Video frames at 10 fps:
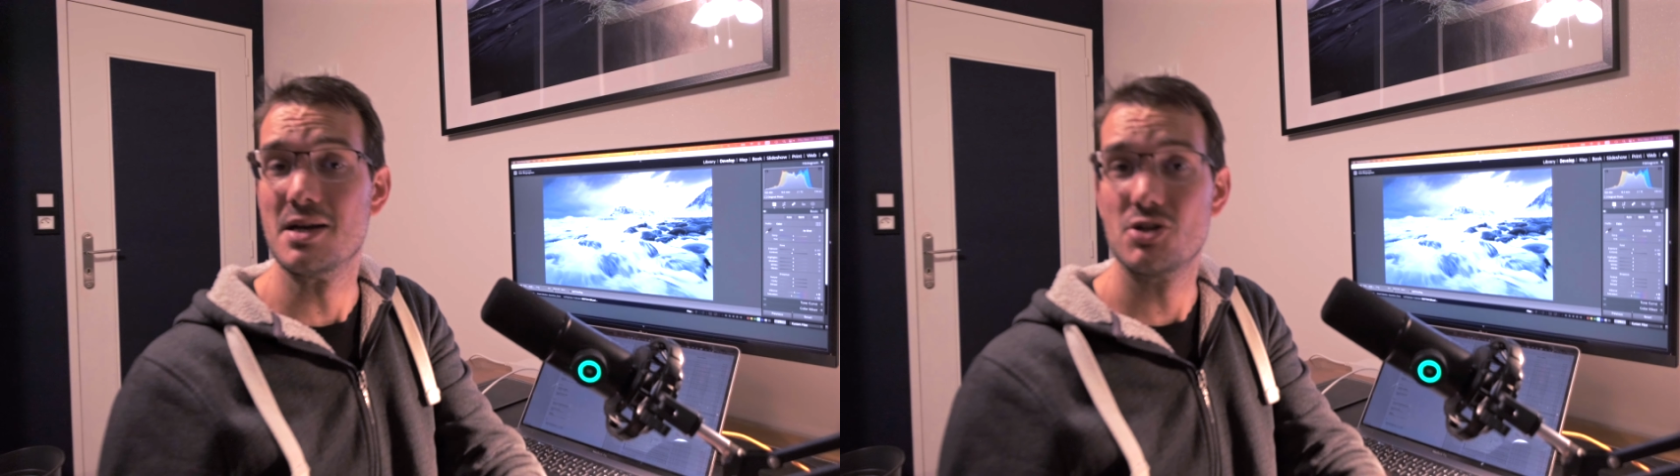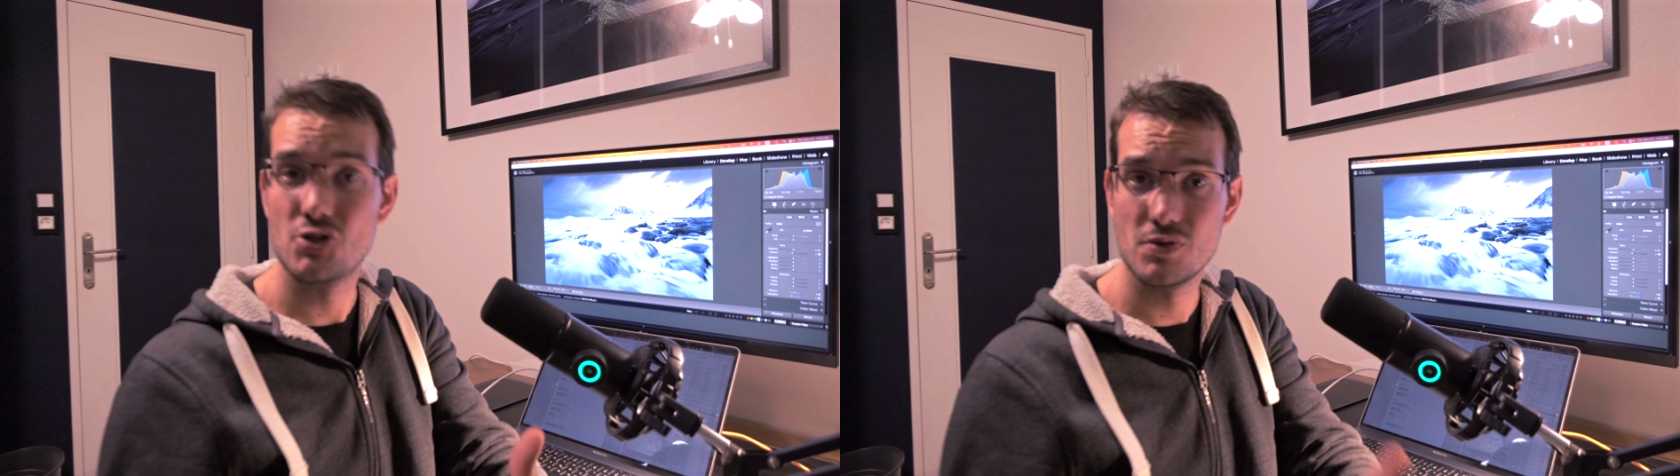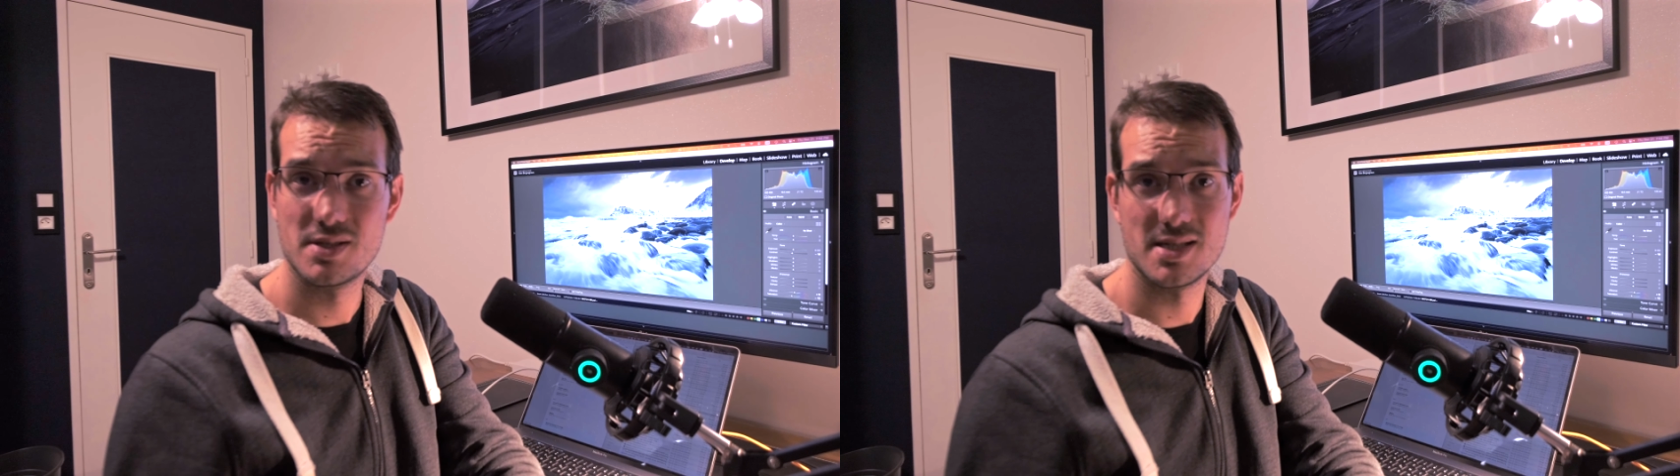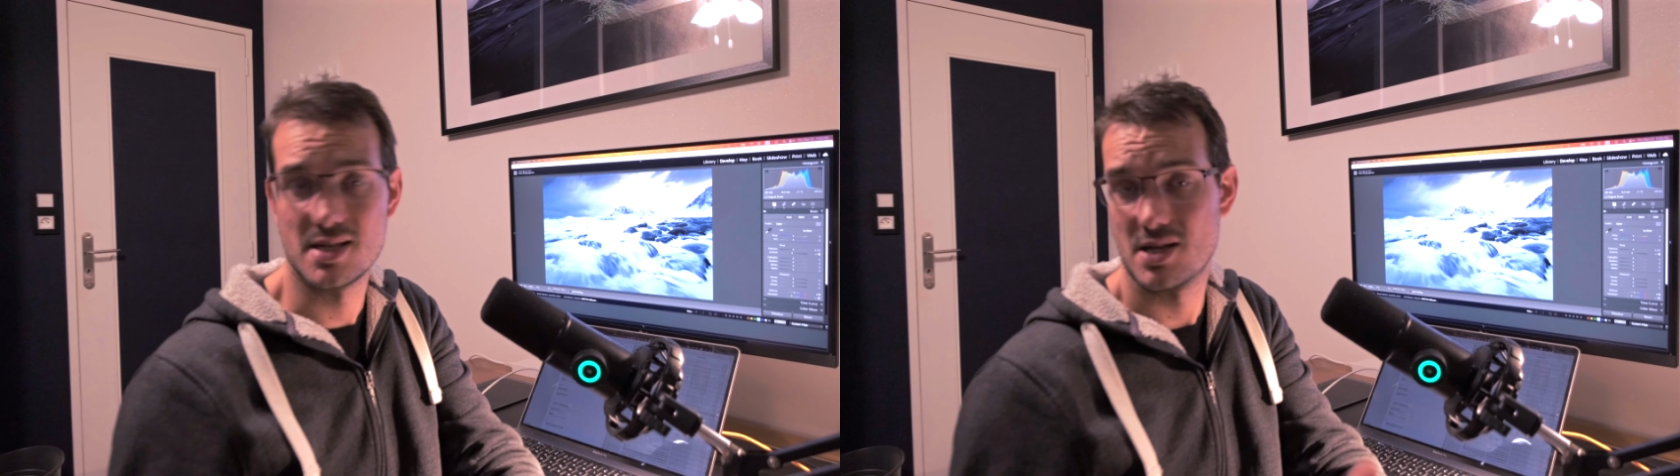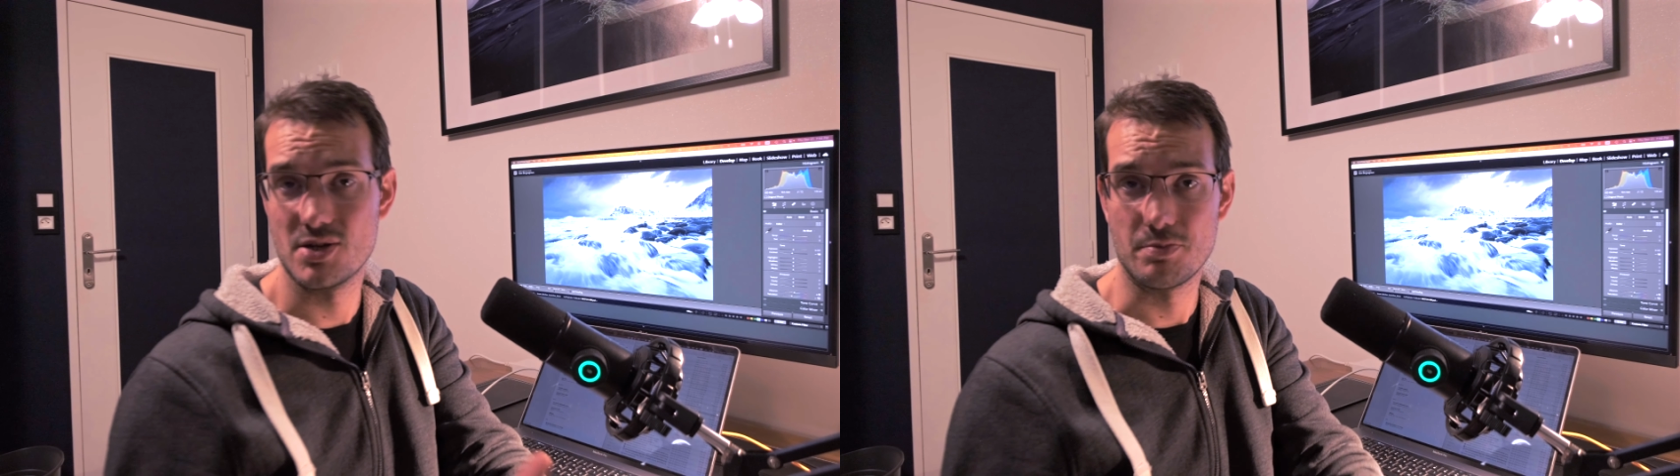choosing
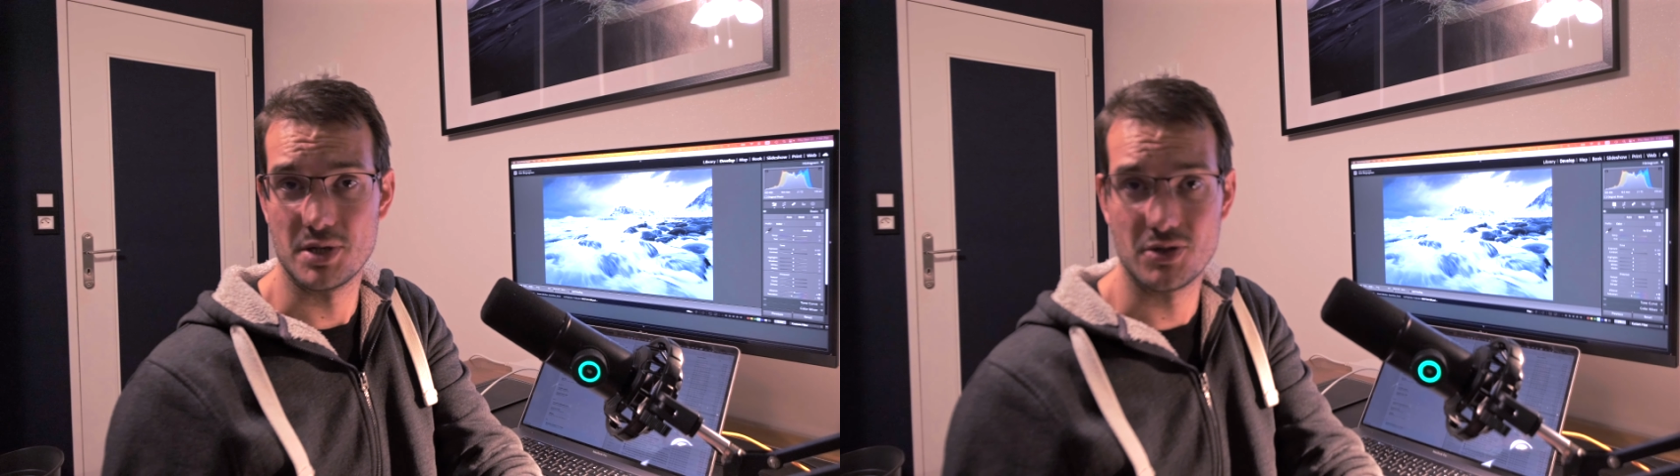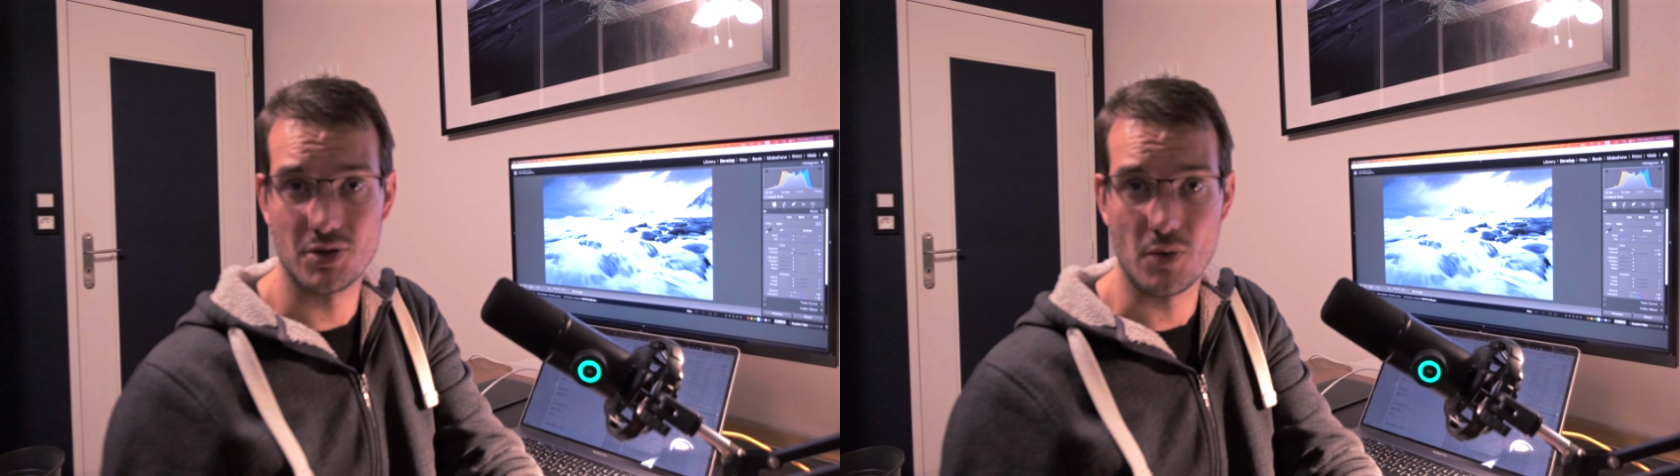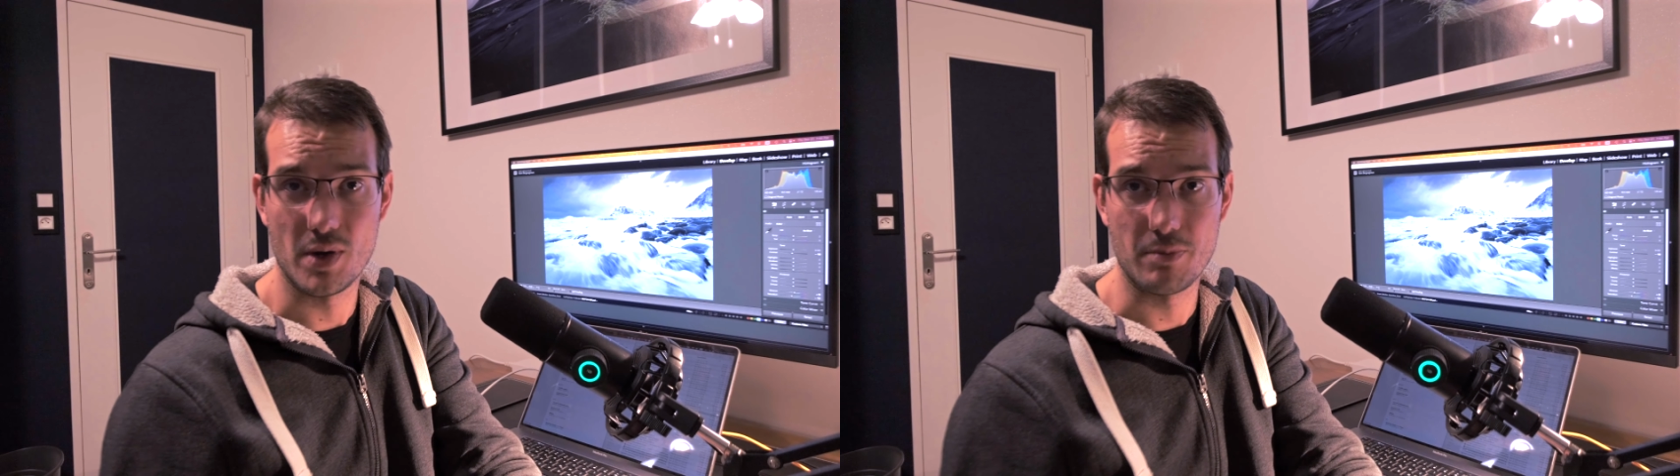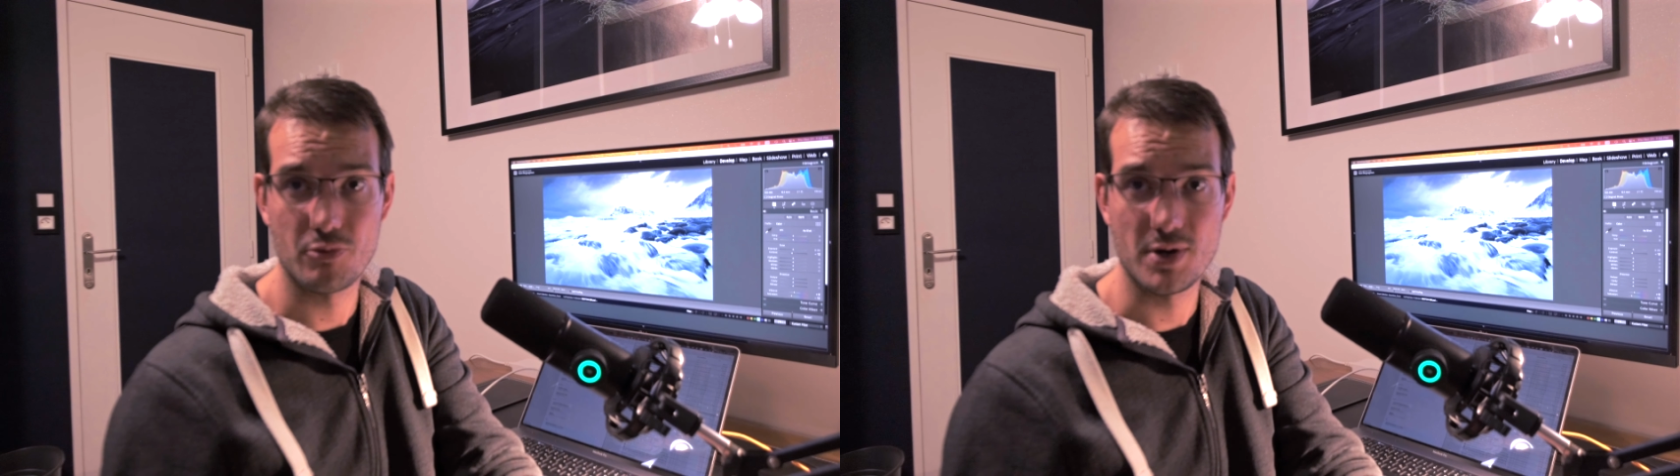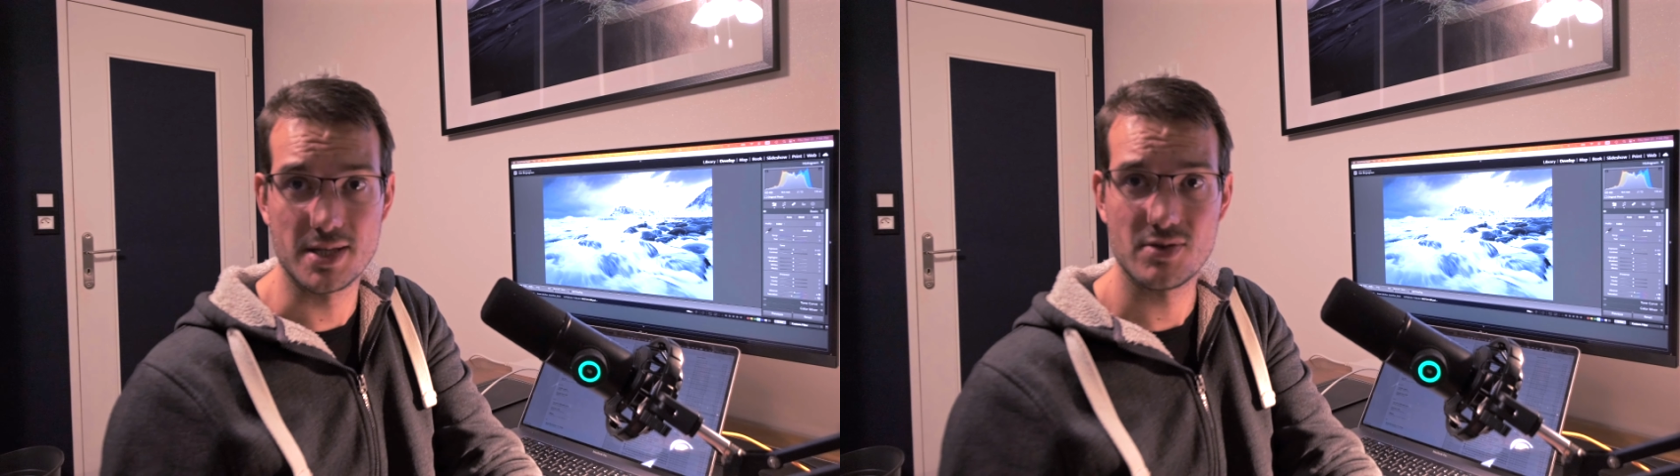the picture you want to print.